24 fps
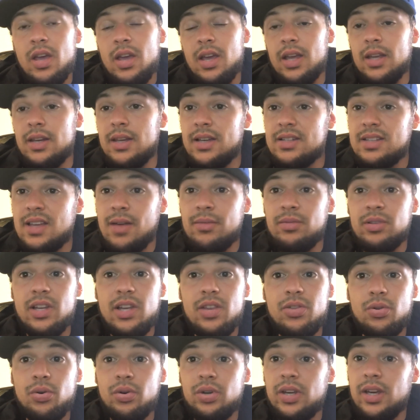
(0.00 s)
He does have
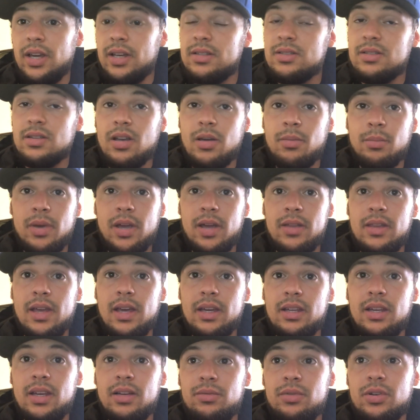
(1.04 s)
lethal kicks though, man.
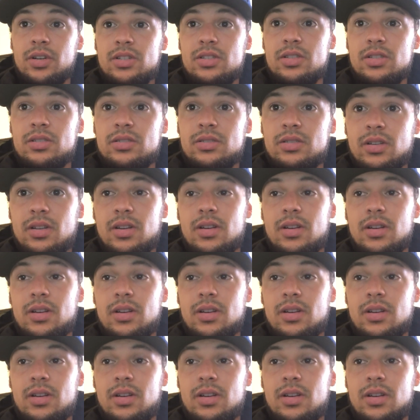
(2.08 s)
That kick versus